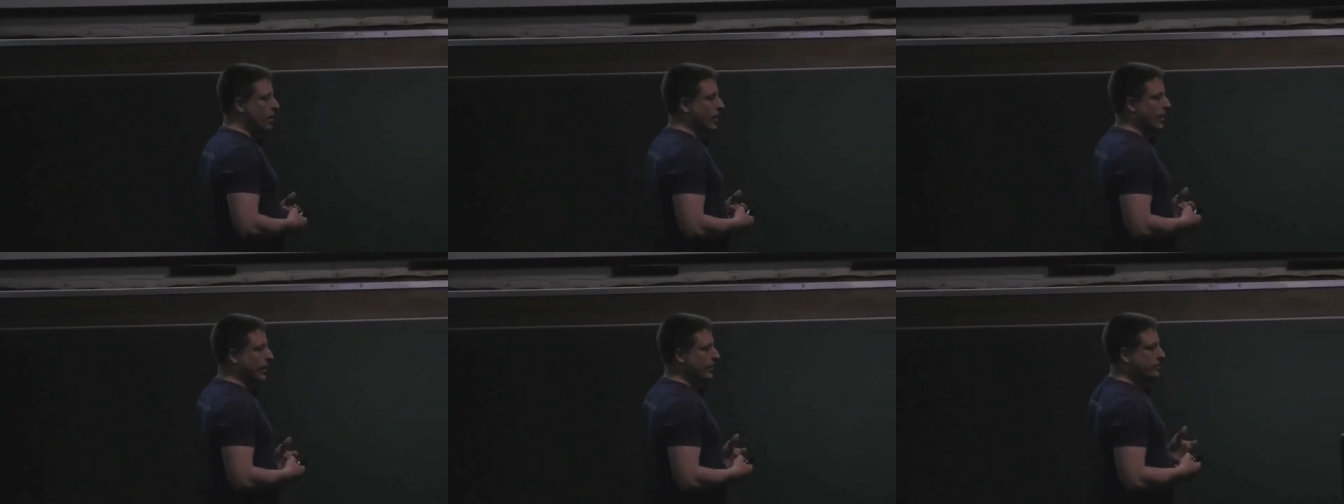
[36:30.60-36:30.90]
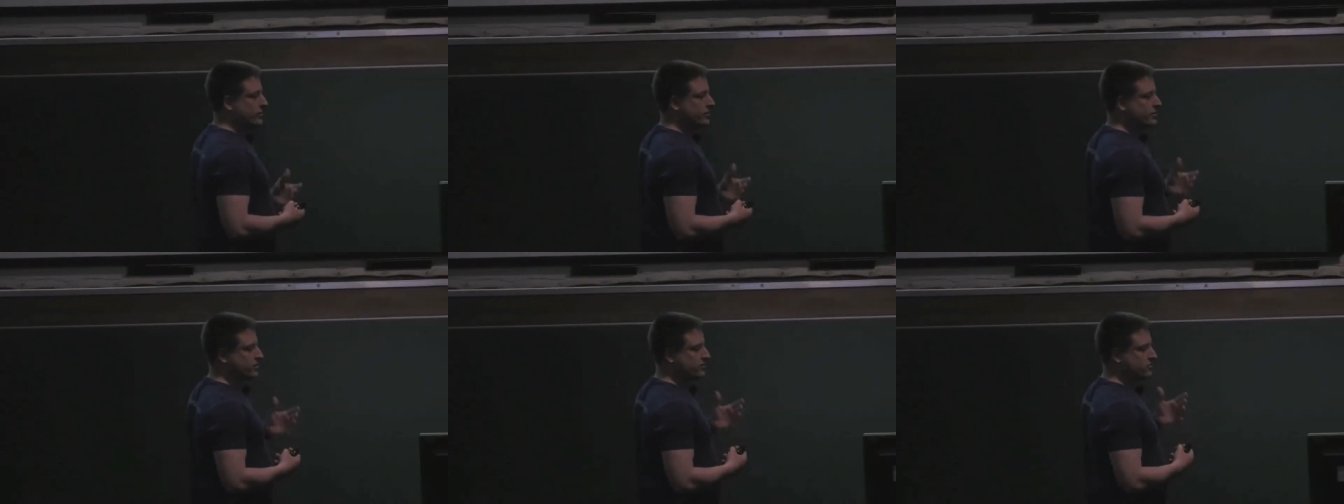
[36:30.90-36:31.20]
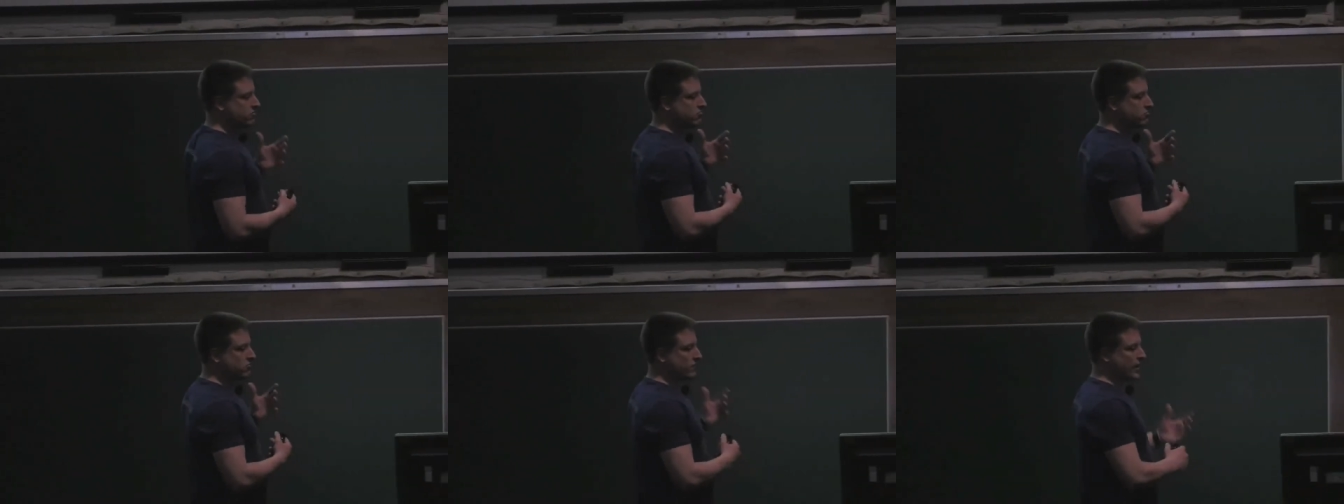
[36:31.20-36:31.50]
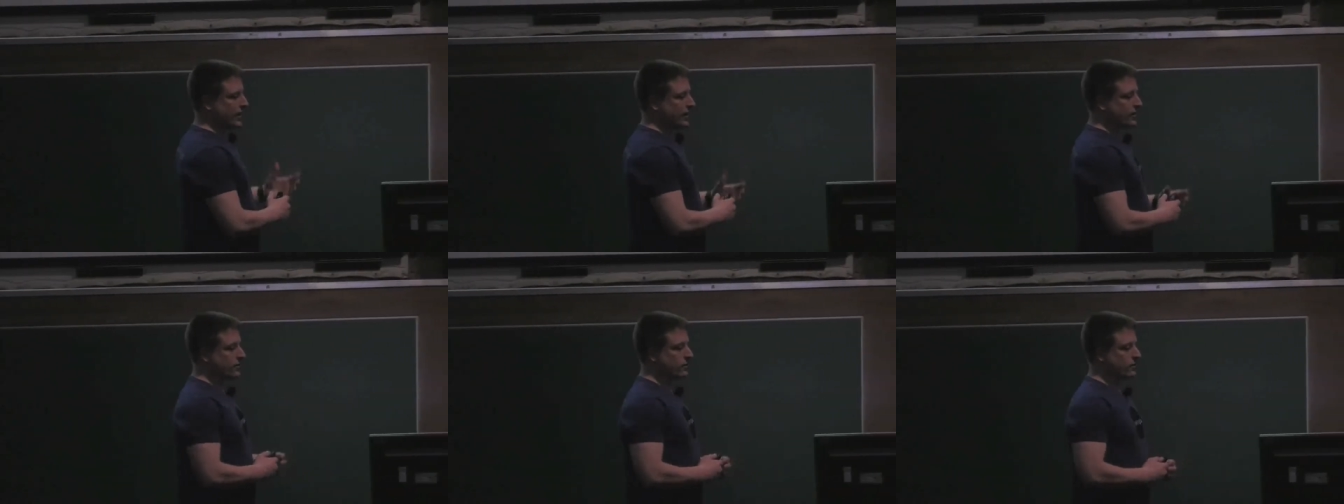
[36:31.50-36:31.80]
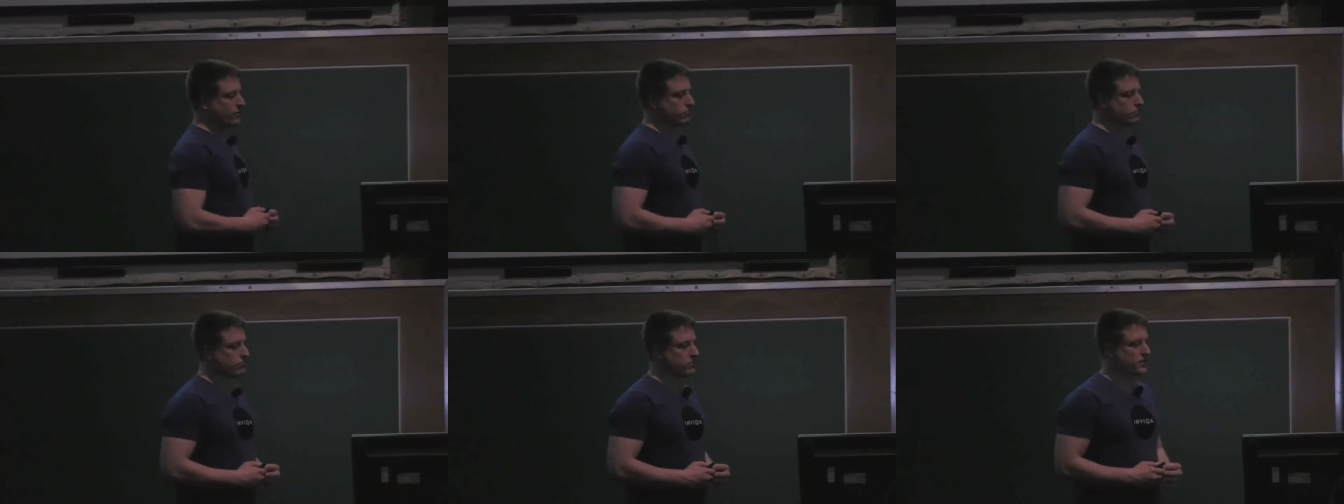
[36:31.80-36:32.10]
And
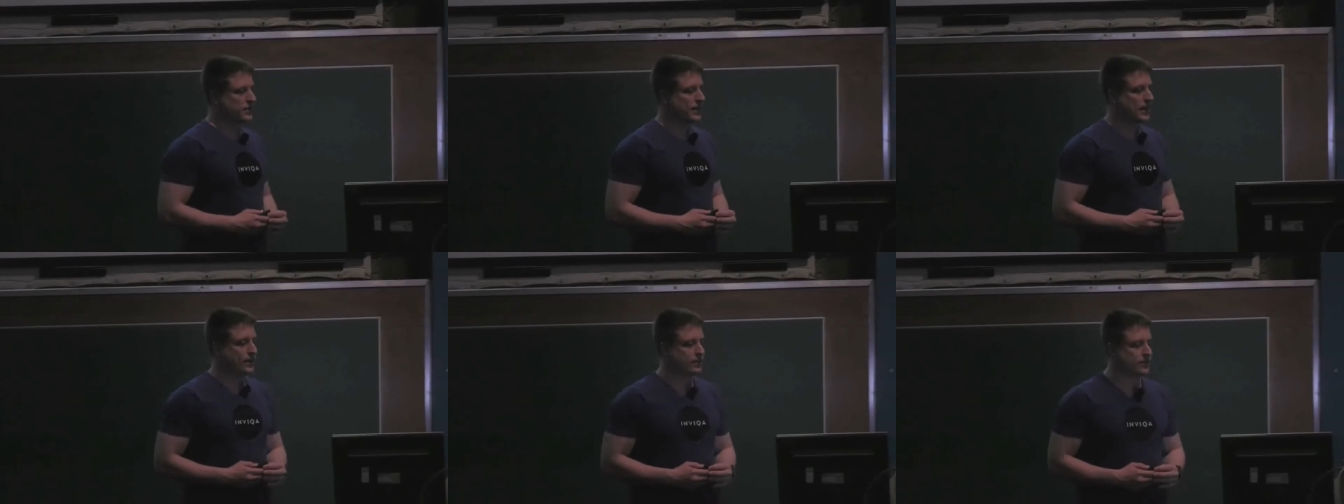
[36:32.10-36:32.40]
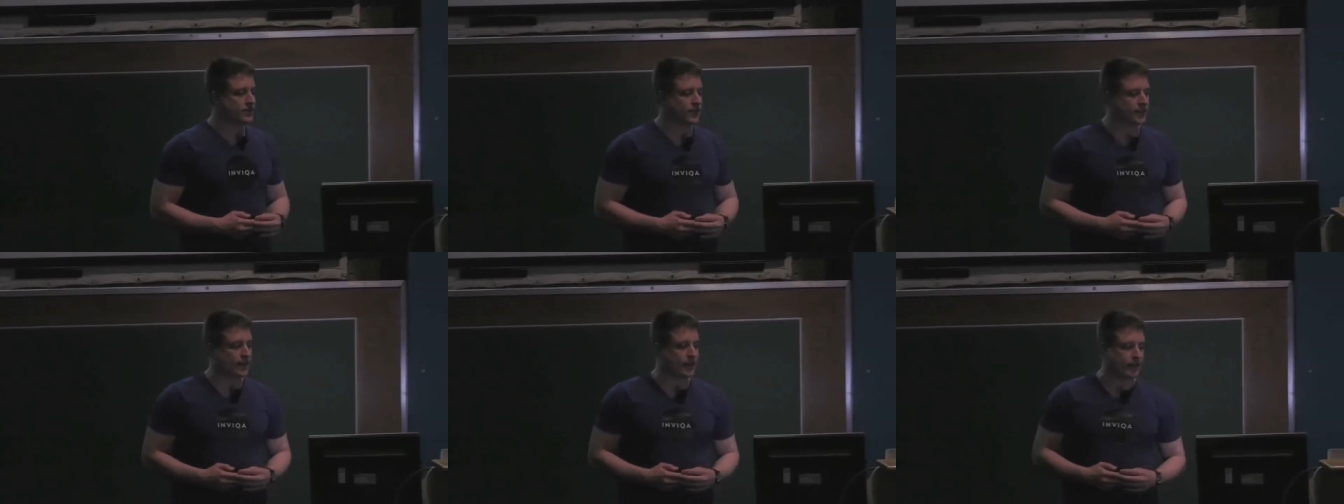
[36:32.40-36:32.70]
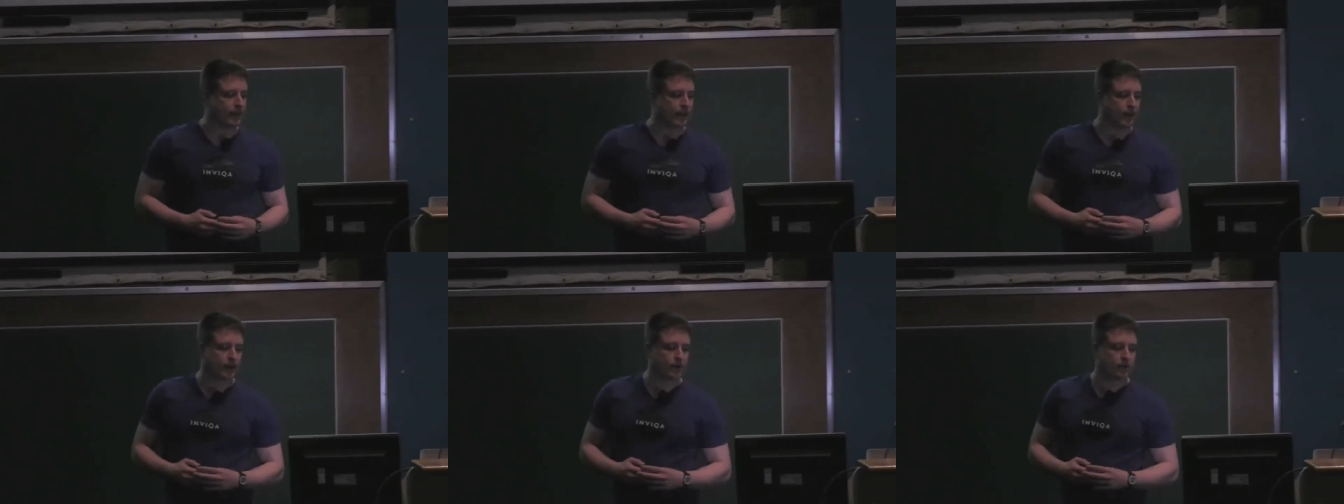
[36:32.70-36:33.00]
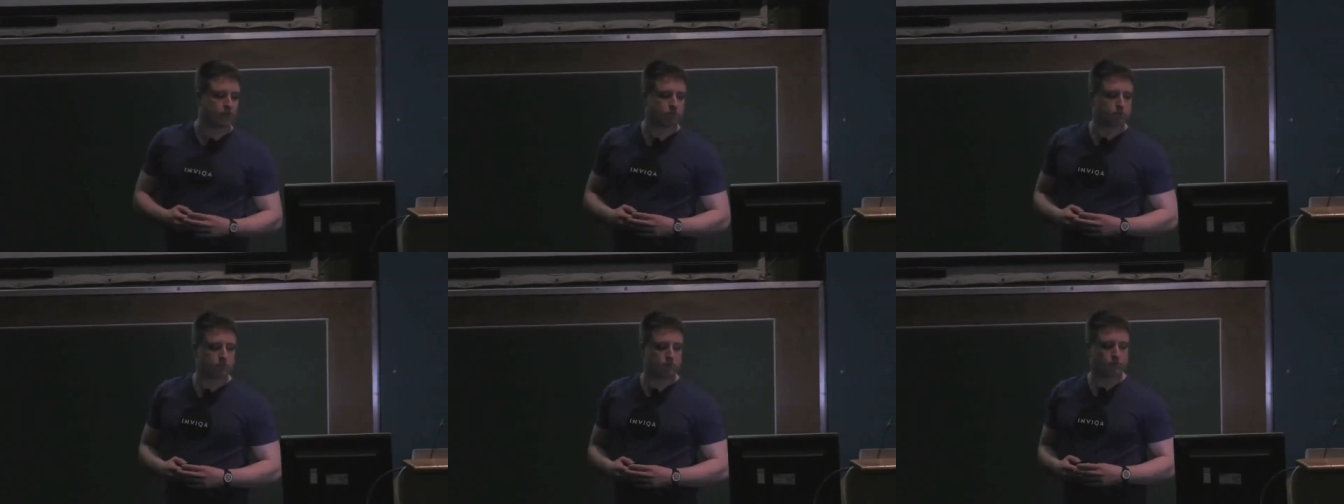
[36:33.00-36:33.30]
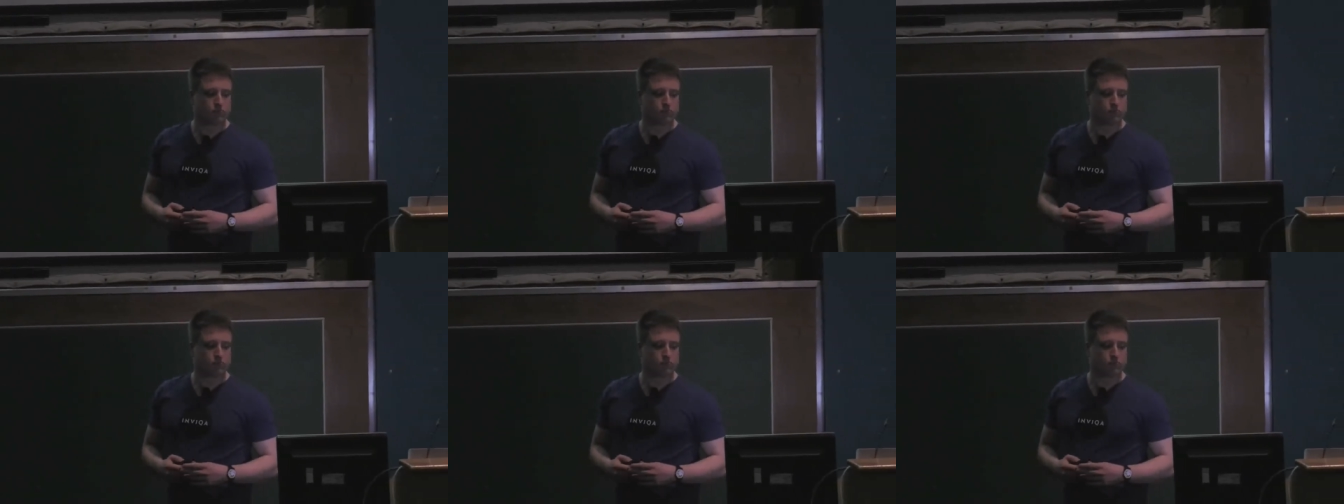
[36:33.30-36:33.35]
that's now sitting there